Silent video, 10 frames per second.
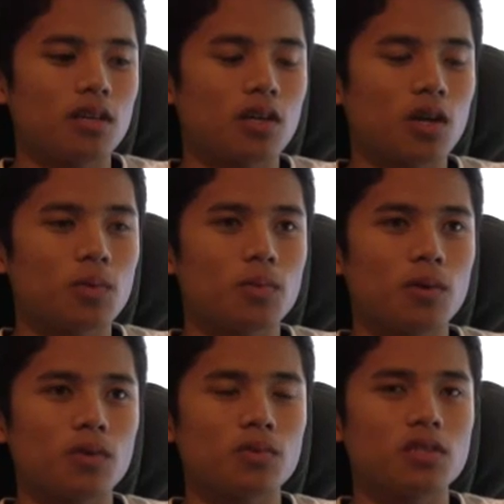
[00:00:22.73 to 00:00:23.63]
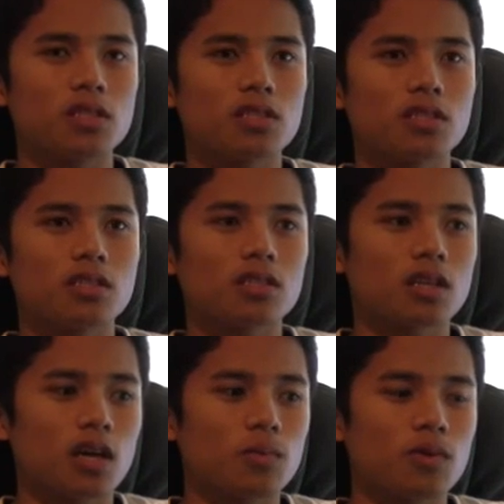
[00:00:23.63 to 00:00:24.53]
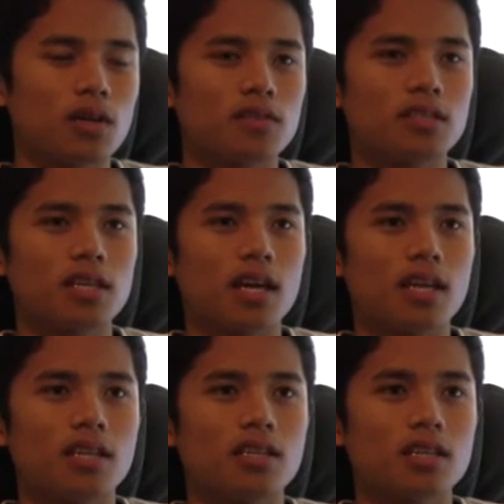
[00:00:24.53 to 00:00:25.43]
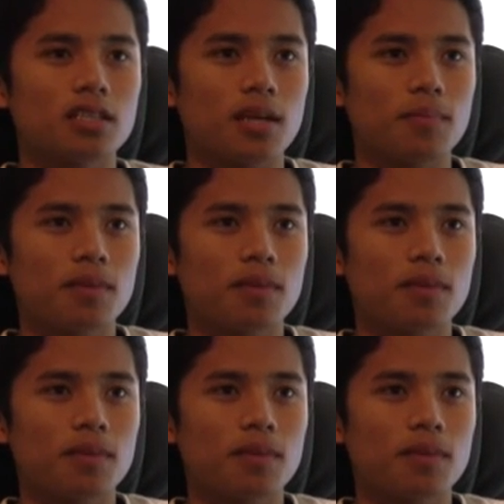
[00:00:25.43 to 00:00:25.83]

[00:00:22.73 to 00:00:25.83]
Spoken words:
a cardboard boat with just cardboard, obviously, and duct tape.